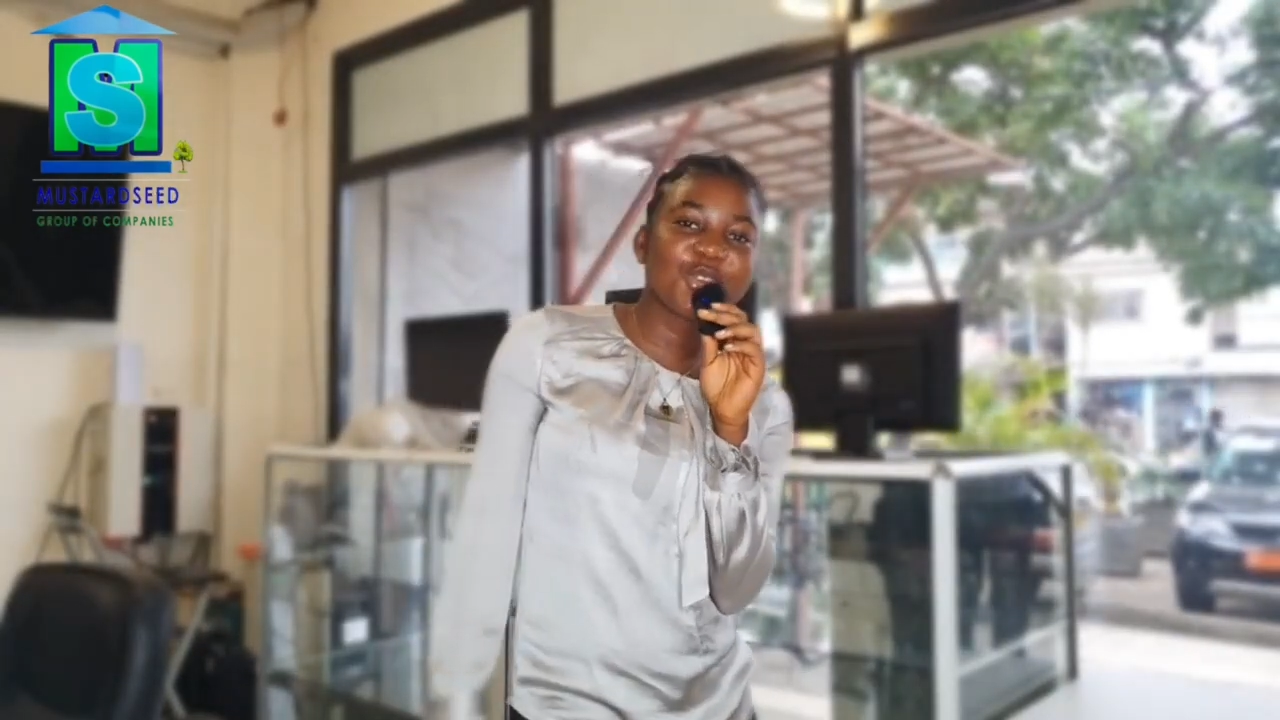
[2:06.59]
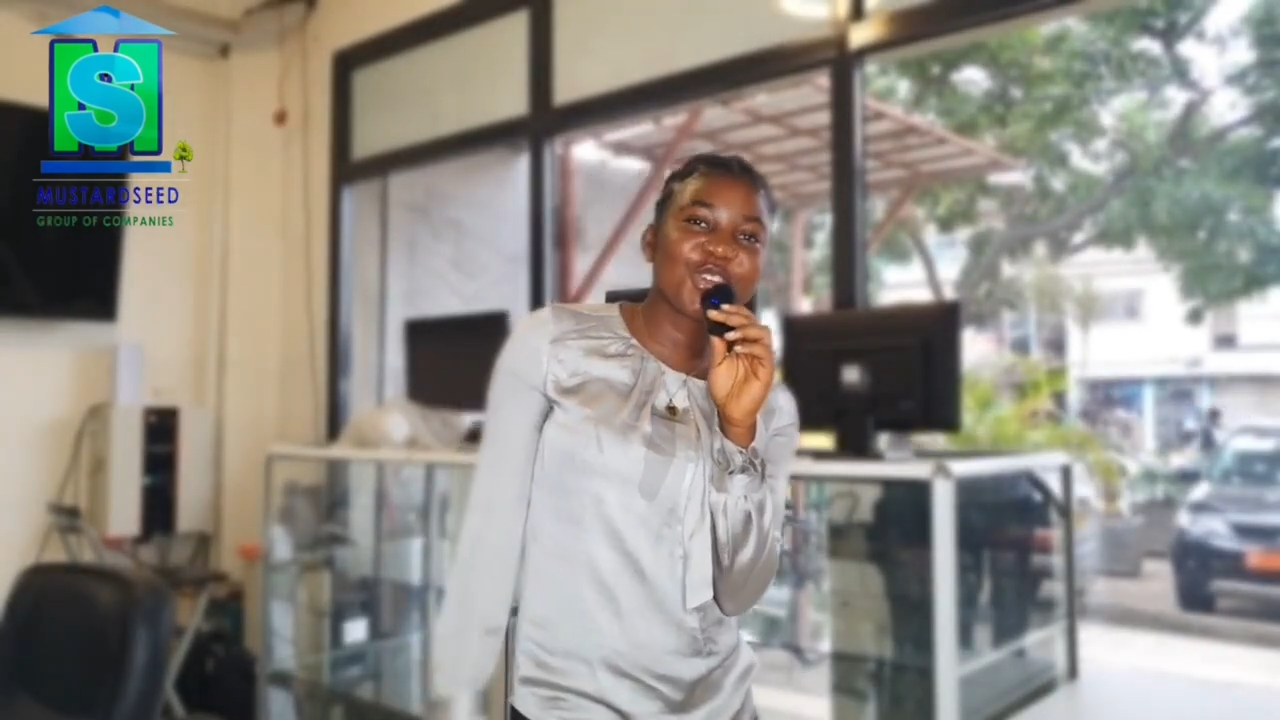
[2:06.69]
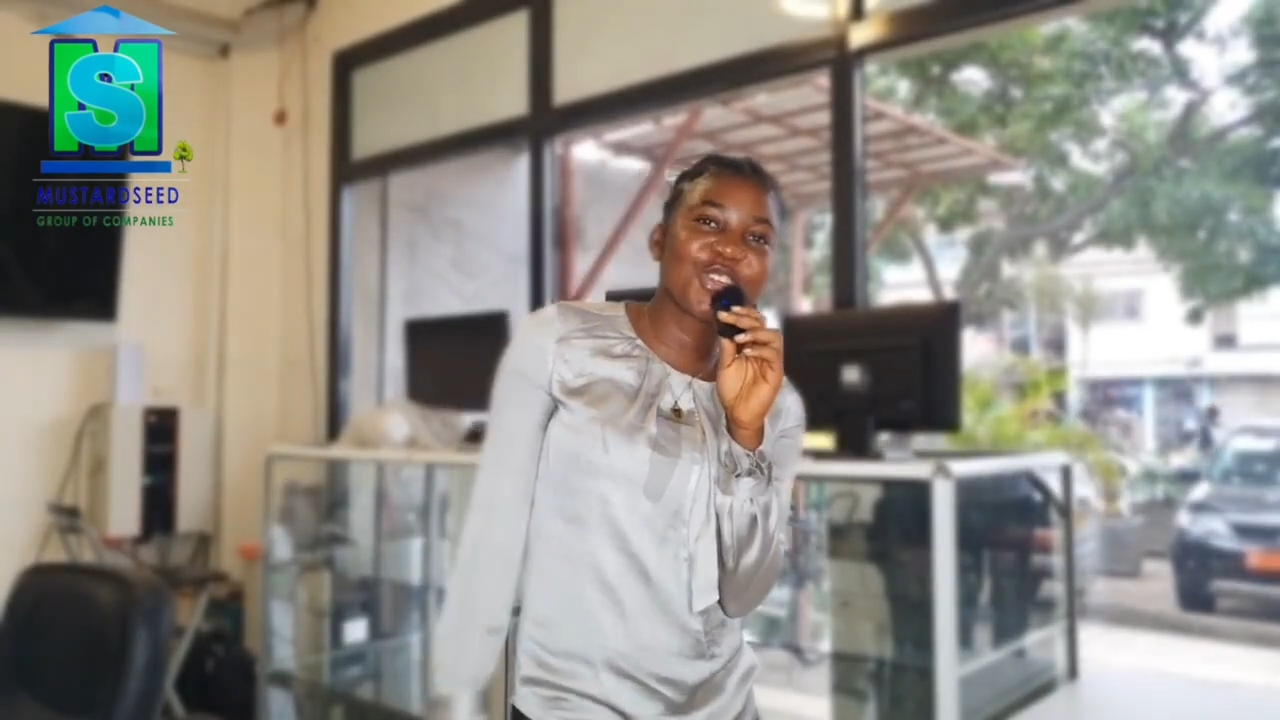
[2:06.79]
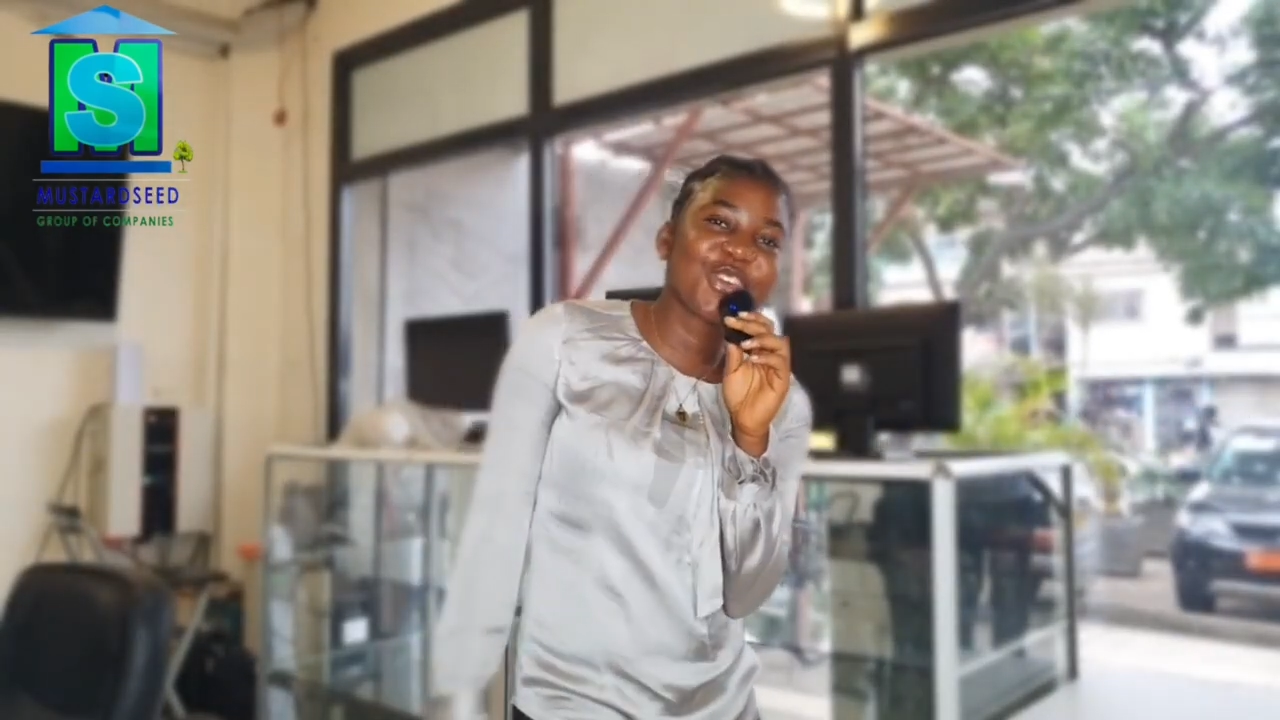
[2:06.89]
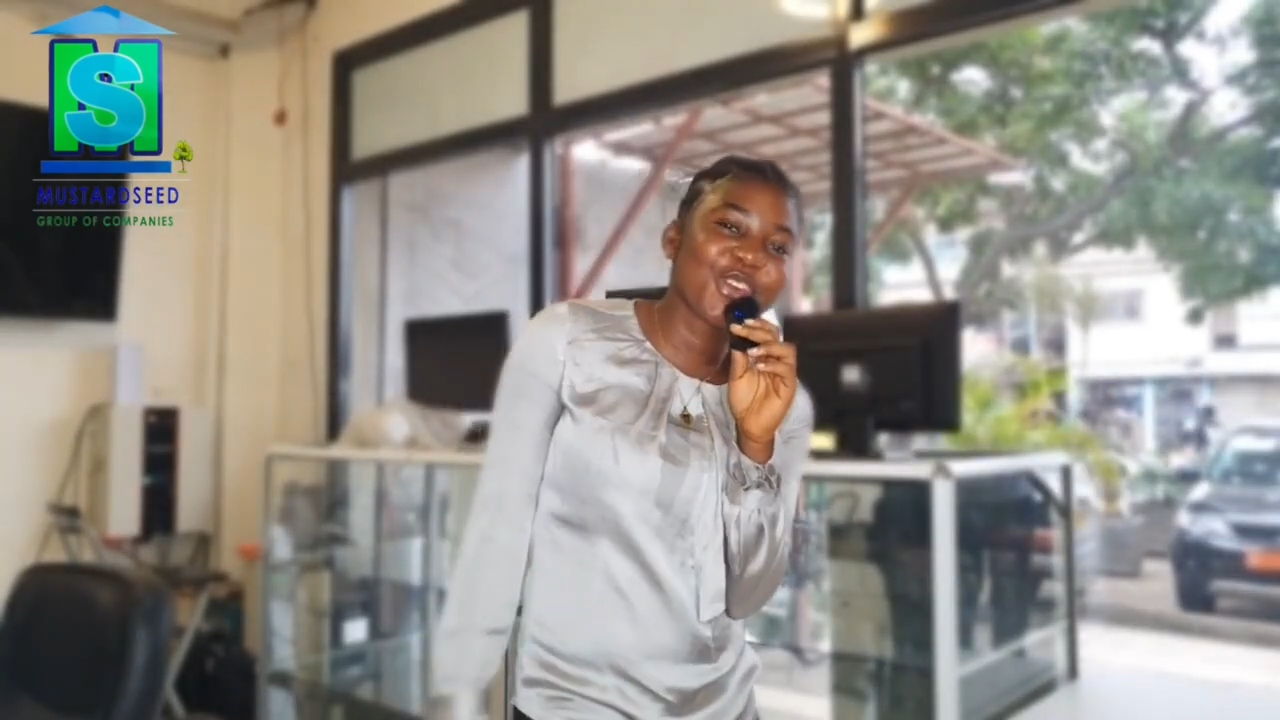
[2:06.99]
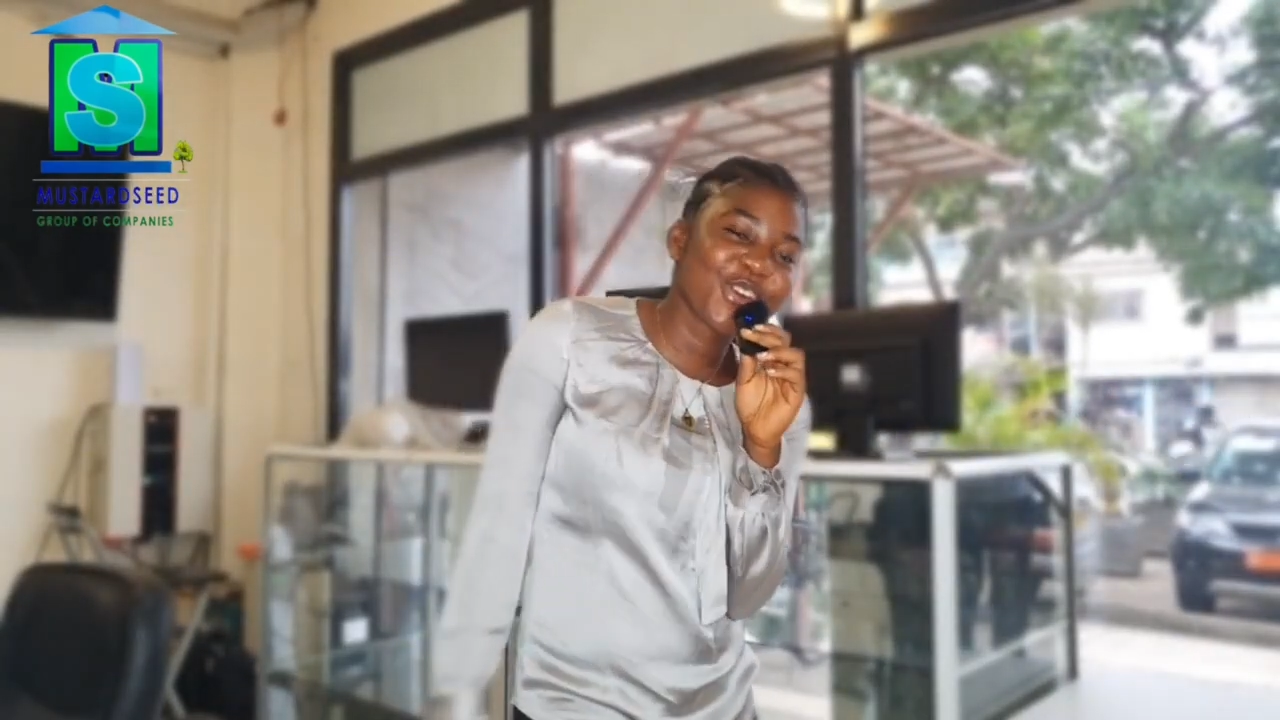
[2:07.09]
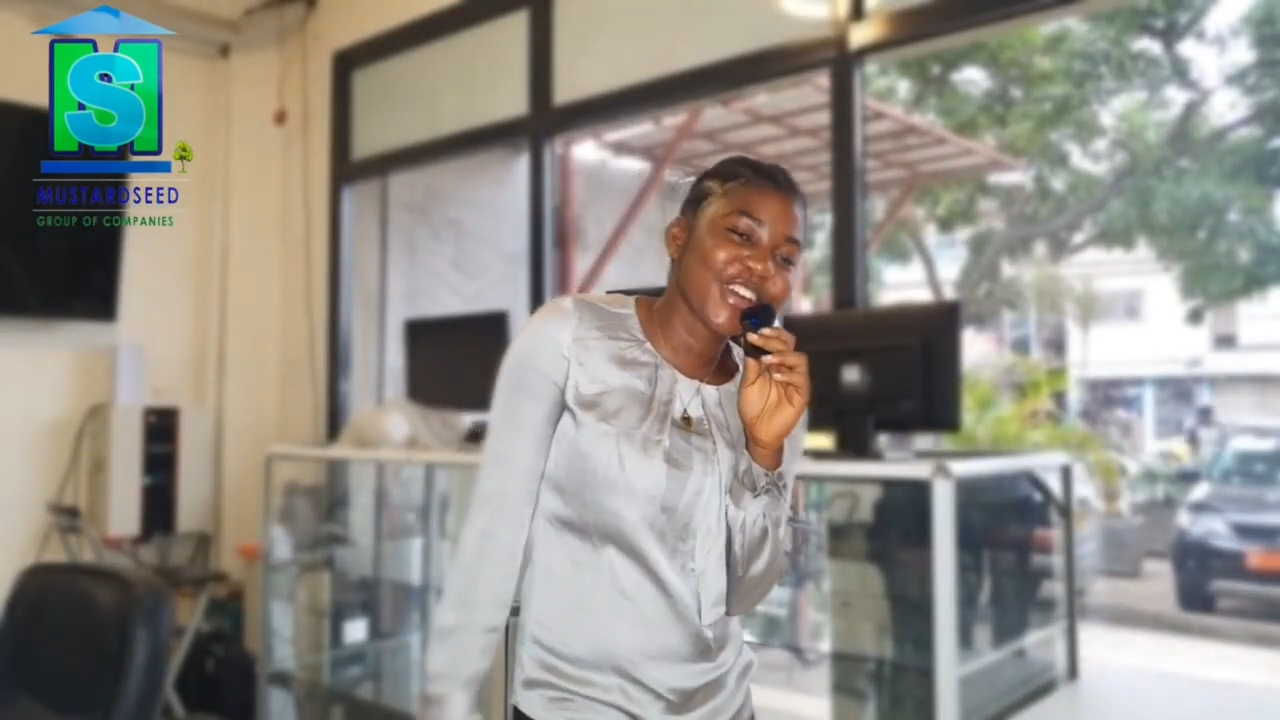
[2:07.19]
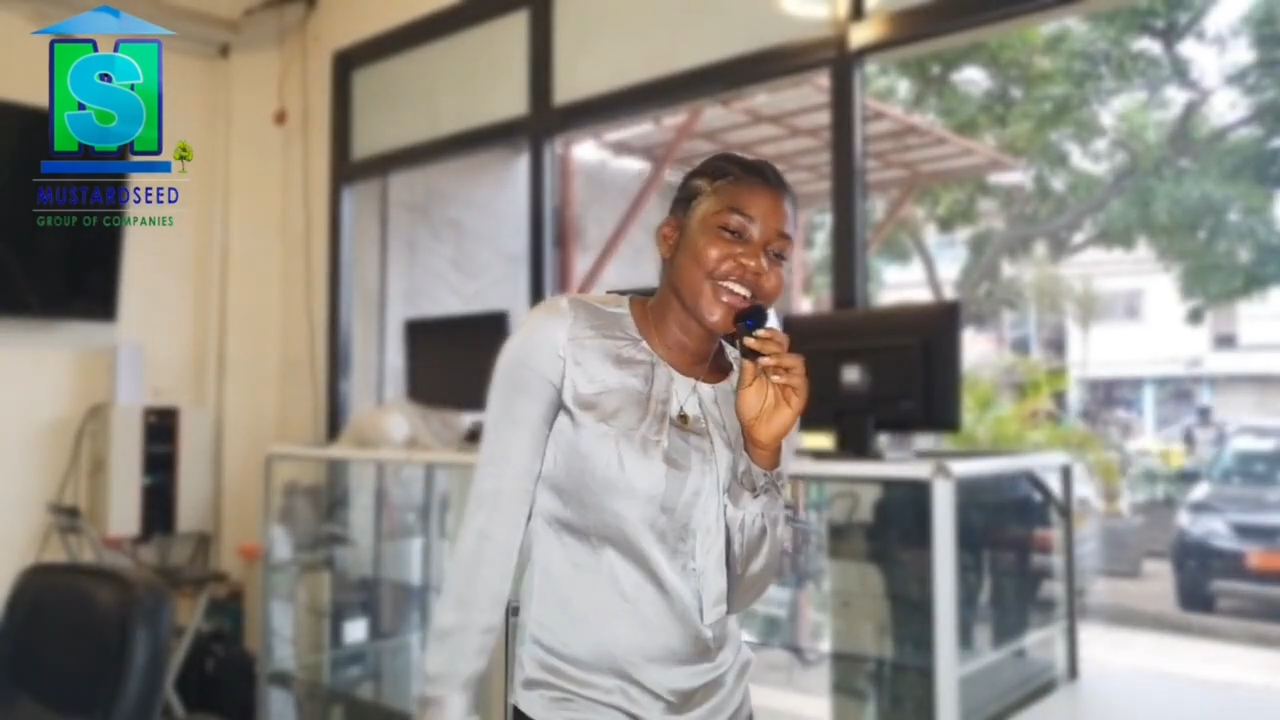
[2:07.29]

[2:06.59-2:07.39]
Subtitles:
you.